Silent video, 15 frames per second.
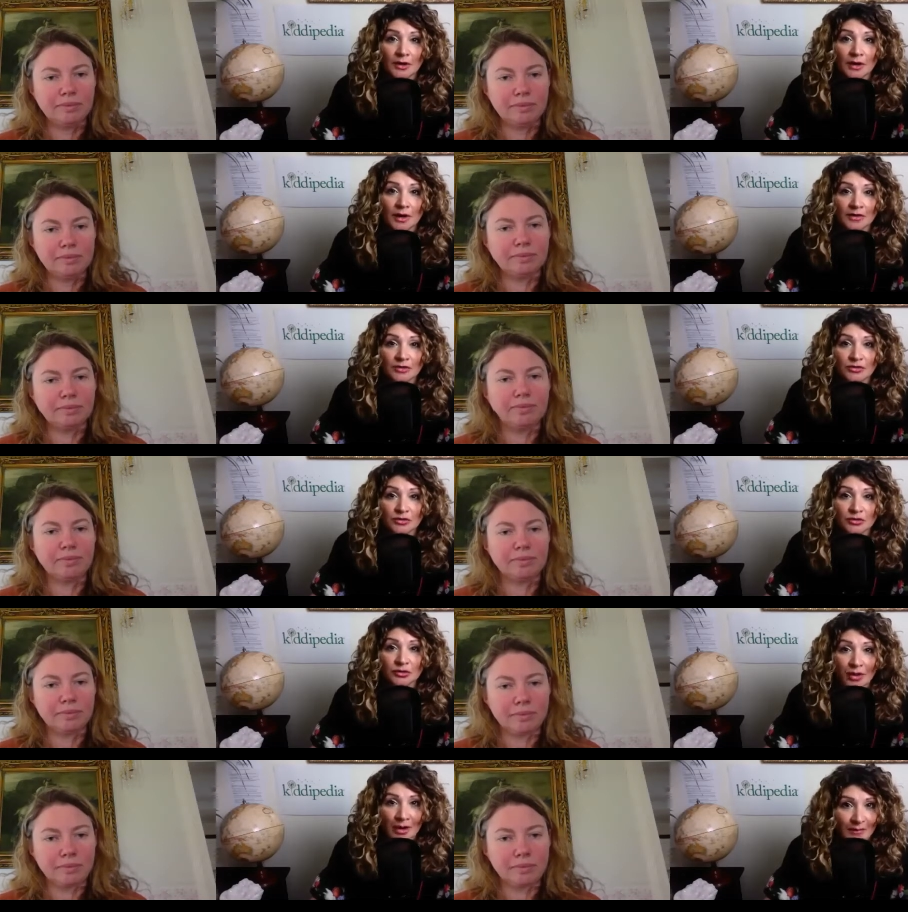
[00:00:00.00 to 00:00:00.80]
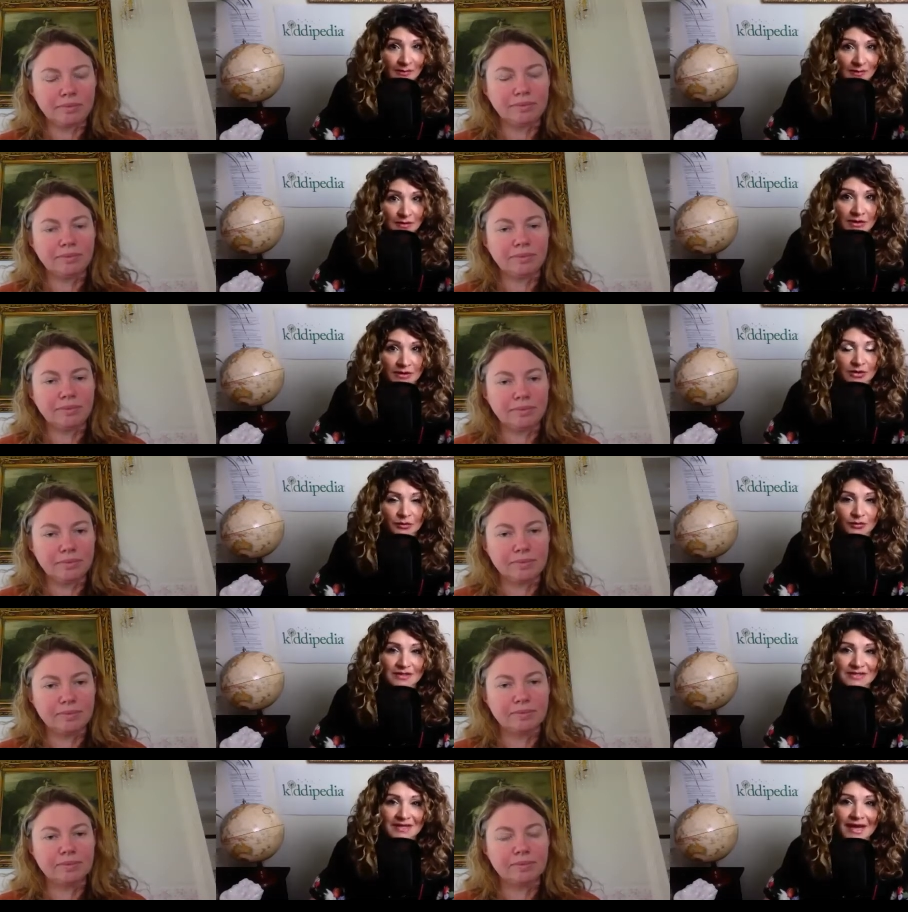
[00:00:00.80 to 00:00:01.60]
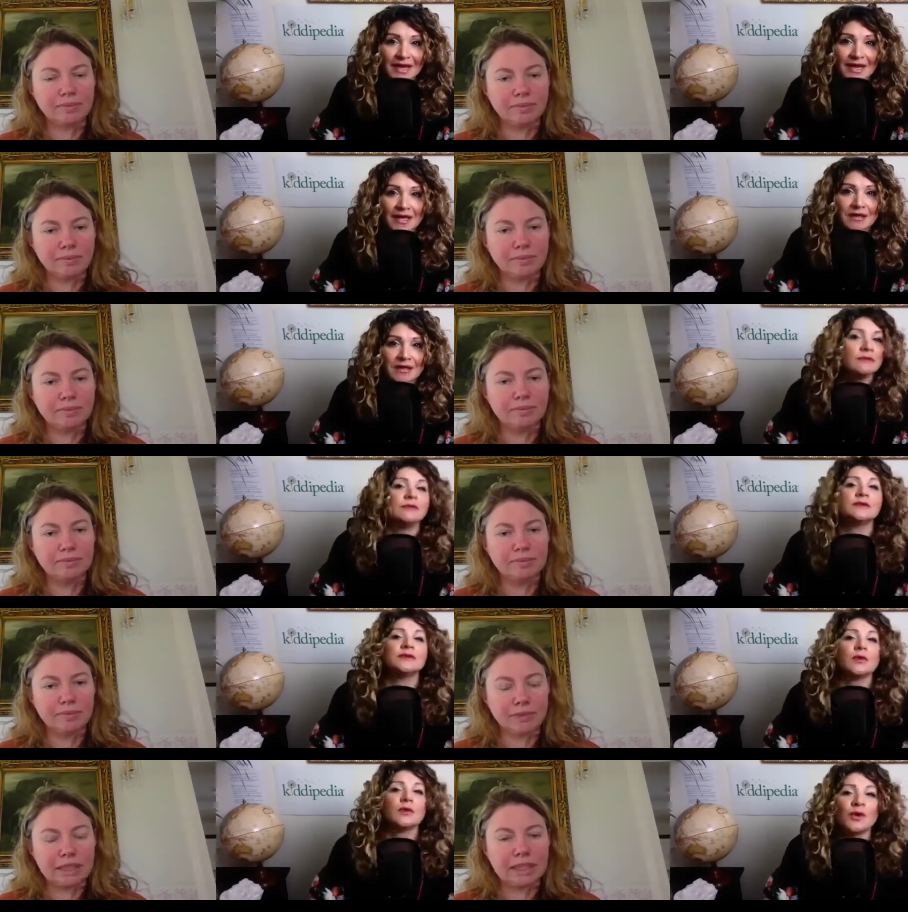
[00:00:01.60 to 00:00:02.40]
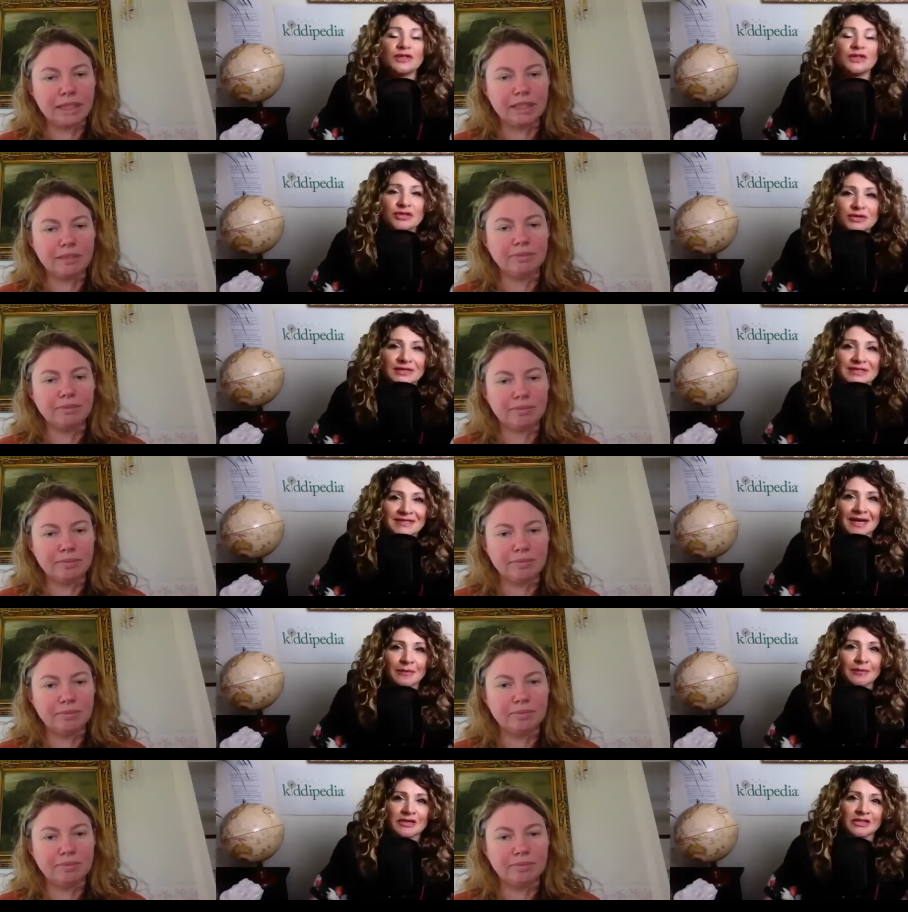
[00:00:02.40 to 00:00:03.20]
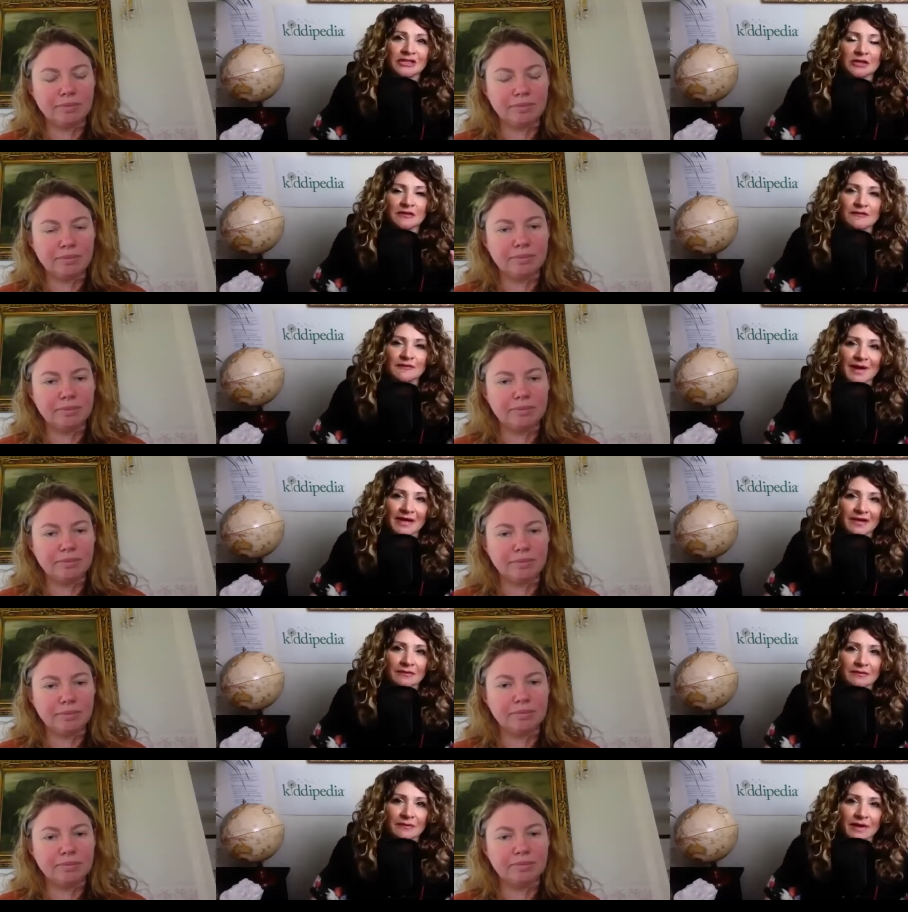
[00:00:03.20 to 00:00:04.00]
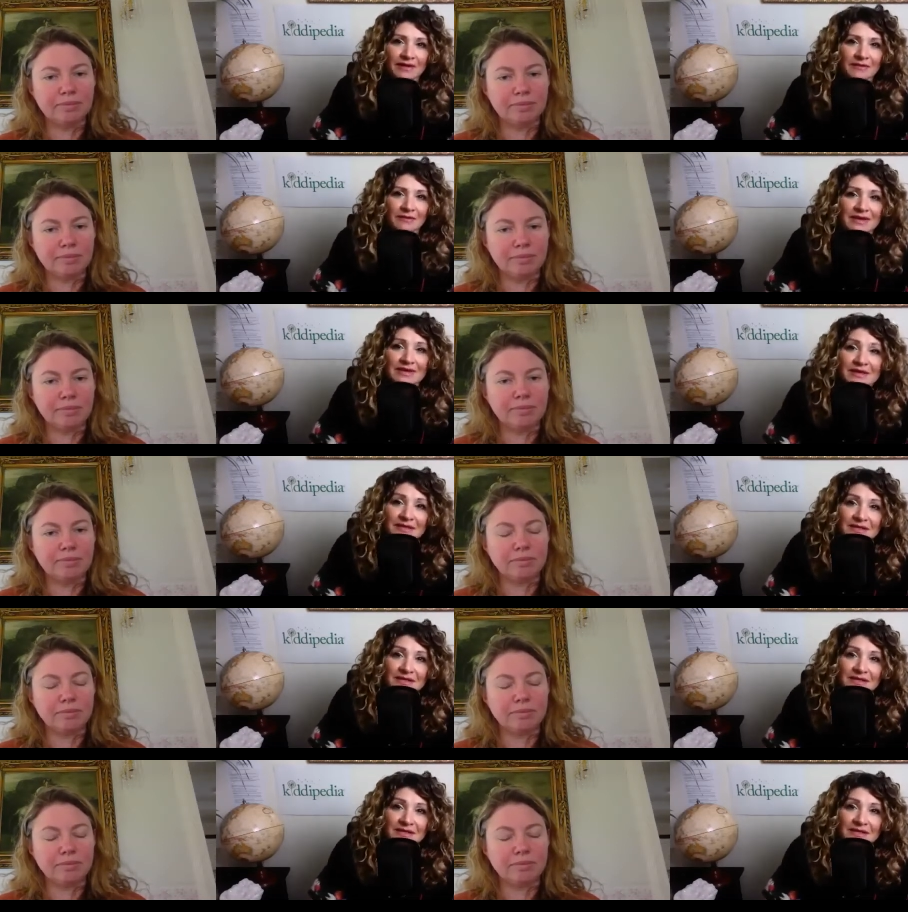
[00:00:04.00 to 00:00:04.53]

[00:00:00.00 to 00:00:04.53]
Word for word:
Speaker 1: 100 grams as you were saying so once you establish you've made made made that